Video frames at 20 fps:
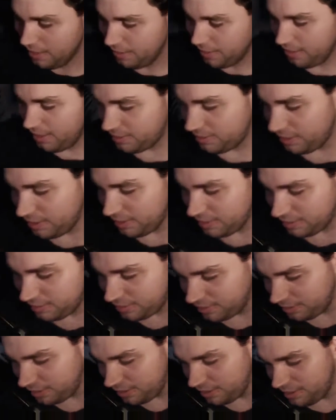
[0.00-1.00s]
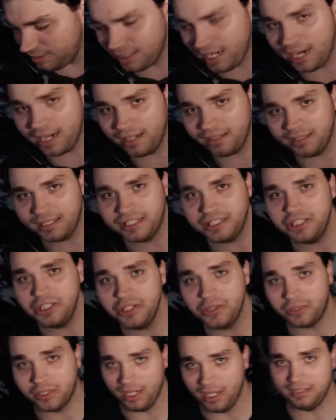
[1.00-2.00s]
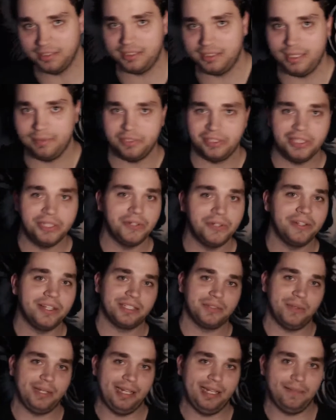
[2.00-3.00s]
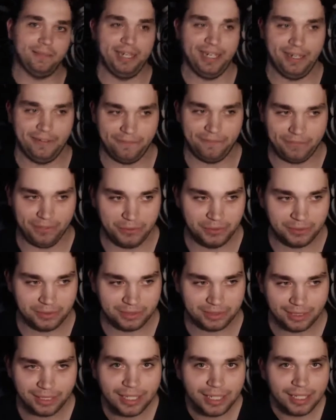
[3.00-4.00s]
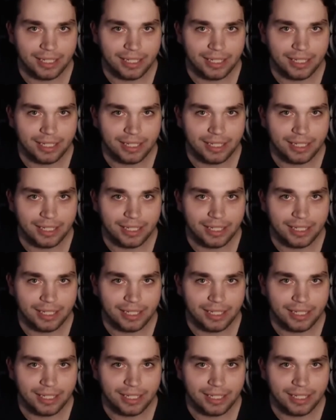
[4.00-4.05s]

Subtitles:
This is entirely new concept to do this without my headphones.